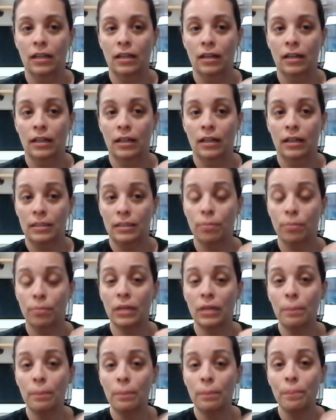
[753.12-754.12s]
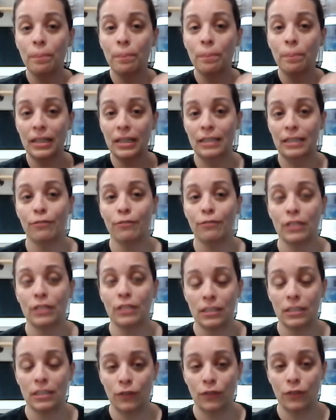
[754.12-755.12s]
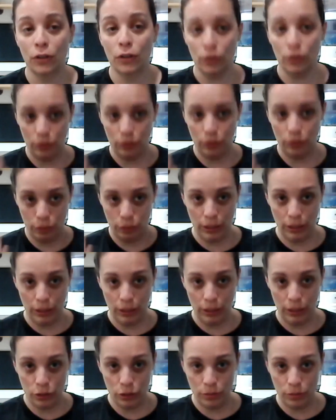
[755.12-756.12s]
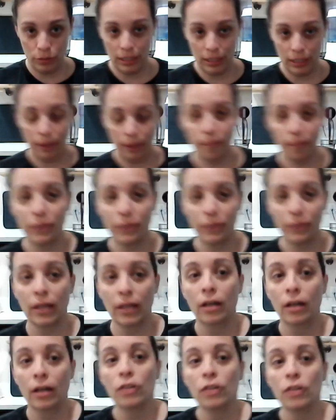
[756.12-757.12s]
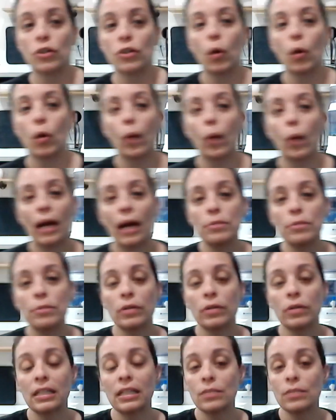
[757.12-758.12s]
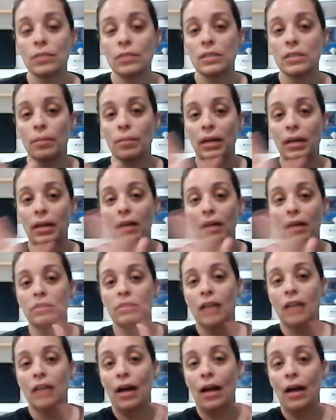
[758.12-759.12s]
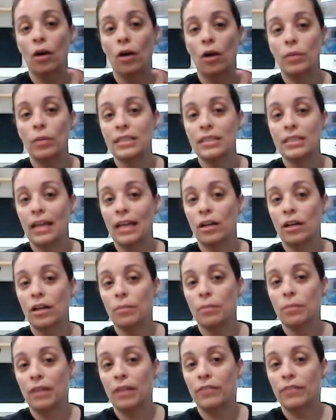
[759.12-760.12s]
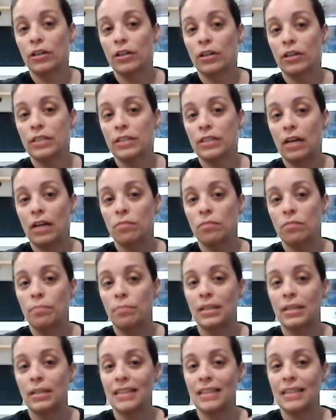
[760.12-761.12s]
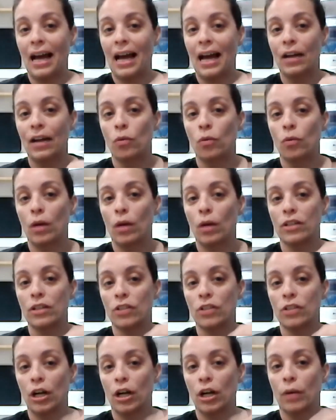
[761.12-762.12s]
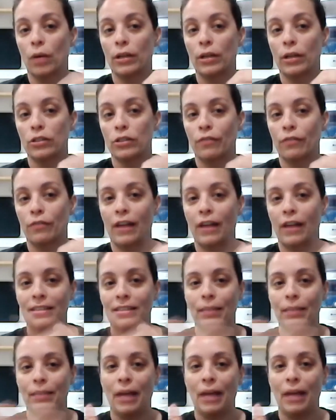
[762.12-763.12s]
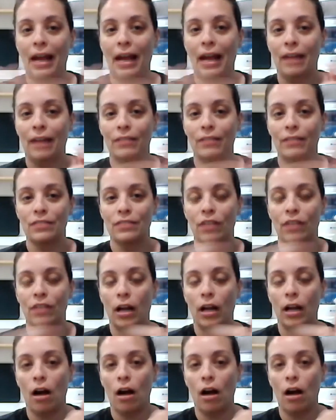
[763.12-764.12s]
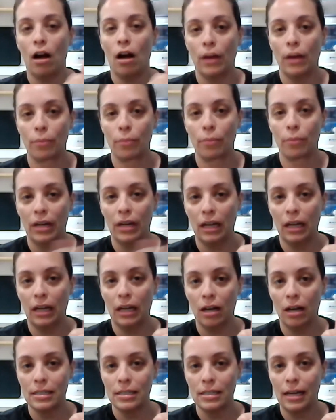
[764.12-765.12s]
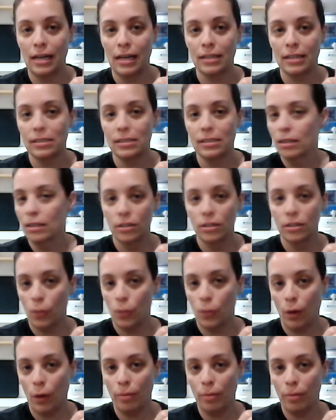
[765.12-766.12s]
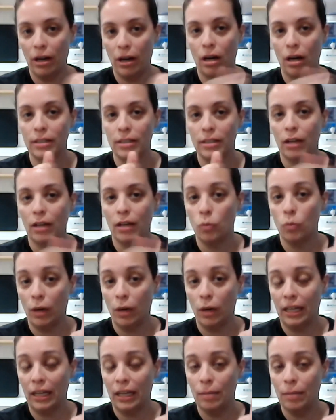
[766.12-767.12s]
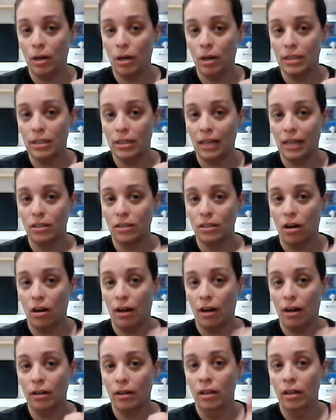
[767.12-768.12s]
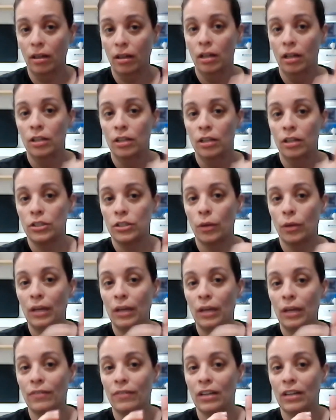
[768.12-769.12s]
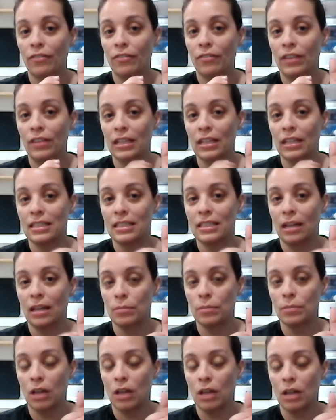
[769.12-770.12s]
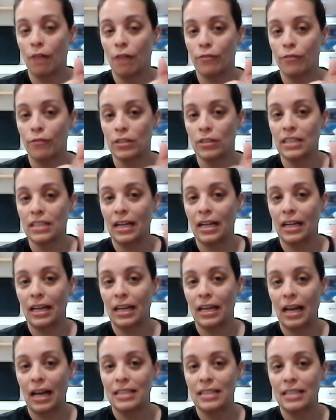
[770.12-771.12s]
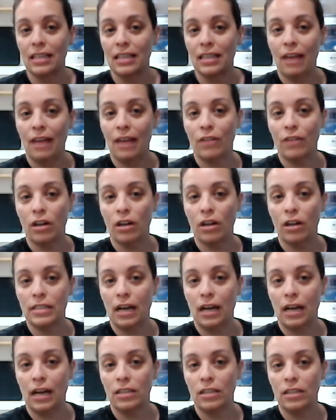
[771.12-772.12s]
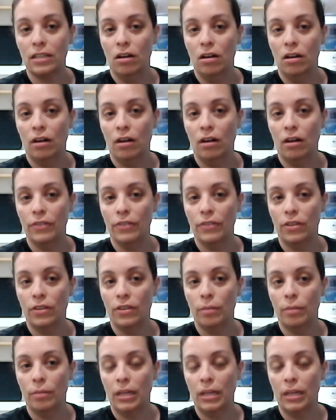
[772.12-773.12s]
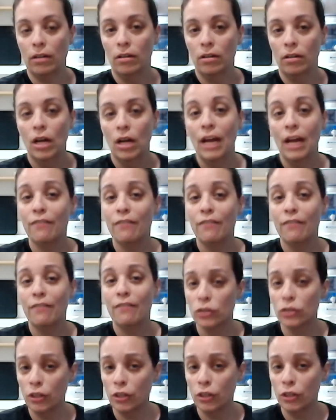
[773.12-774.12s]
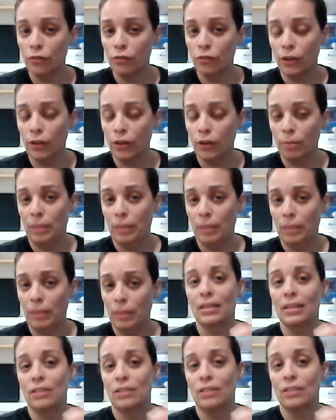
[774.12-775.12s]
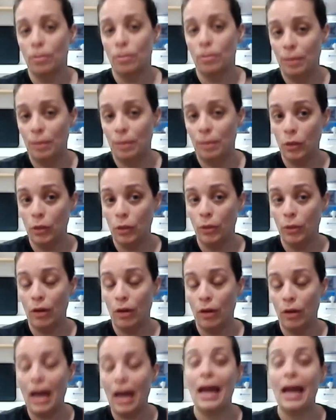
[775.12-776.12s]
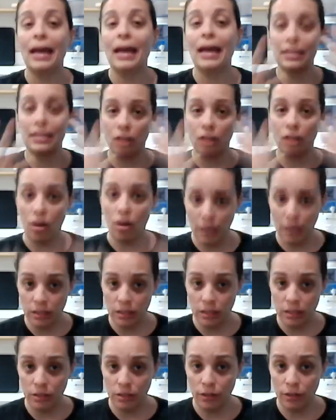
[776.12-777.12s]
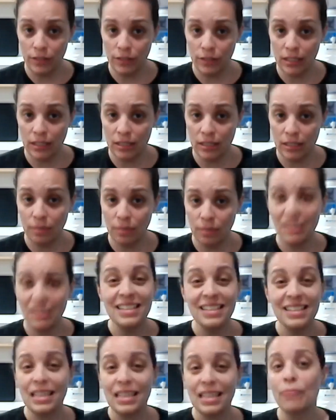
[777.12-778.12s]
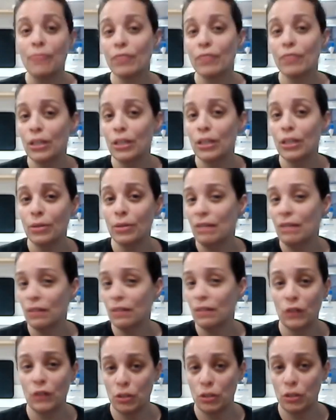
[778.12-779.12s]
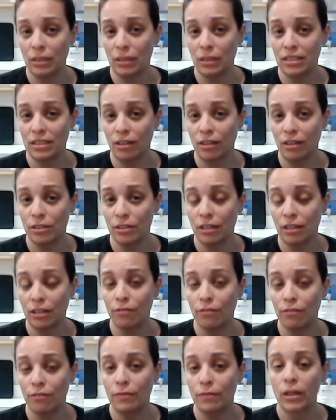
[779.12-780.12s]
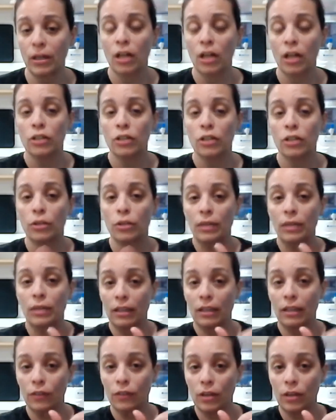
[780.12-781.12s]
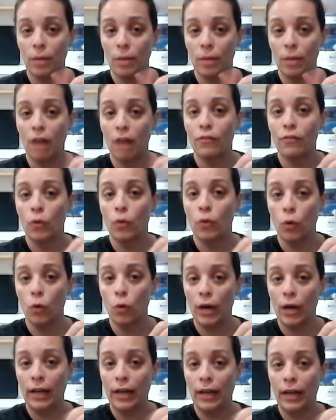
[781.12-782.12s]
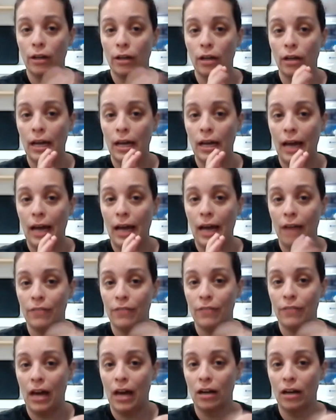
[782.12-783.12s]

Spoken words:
It's a pretty big difference if you're really tuned in. So when I'm doing this with somebody else, I always anchor my finger down because I don't want to start going so fast that my hand is flying off and I'm breaking contact. Don't want to break contact, want to keep contact on. So even if this comes off for a second, I still have contact on the thumb here. It feels good for other people, lets other people know where they're at, and it's calming to the nervous system. Same for you, even if you're doing this on yourself. So you can leave your thumb off or anchor and have that